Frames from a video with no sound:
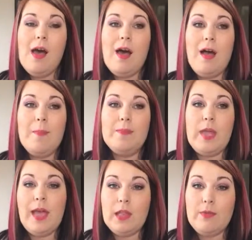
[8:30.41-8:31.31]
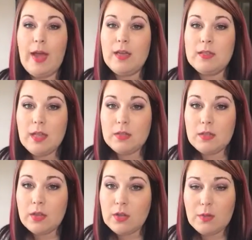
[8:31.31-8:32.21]
Haley Ragsdale's
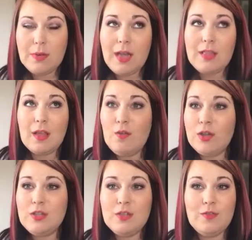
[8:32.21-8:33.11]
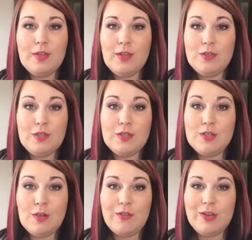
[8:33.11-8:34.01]
another good one. I love watching her videos. She's
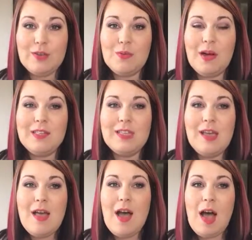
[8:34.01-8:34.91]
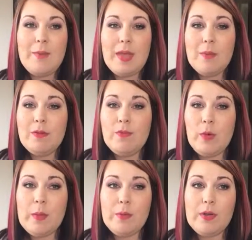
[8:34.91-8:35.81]
so fun to watch. Amber
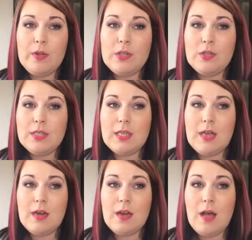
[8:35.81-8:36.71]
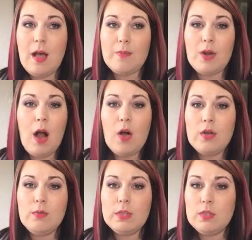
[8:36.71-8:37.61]
Voigt, Bree Richardson, they're all
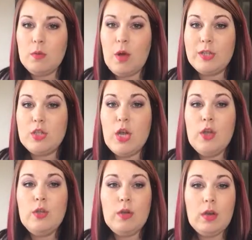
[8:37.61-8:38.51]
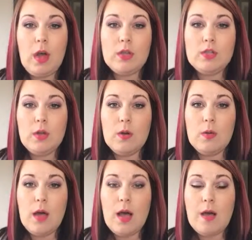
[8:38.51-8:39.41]
good ones to watch. You can
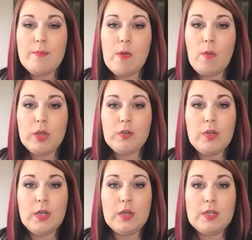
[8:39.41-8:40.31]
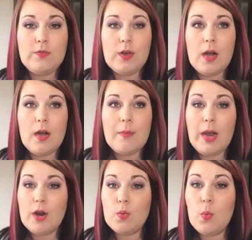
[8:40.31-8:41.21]
also watch videos from
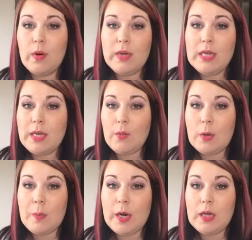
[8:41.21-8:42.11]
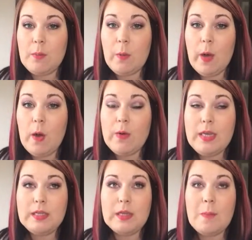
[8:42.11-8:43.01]
Eric Worre, Network Marketing Pro.
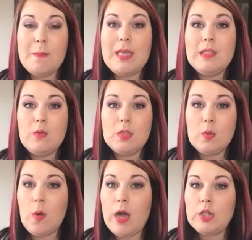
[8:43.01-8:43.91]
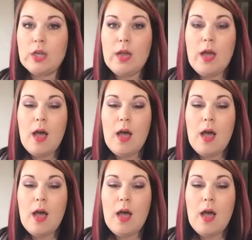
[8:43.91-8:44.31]
He's an amazing one to watch.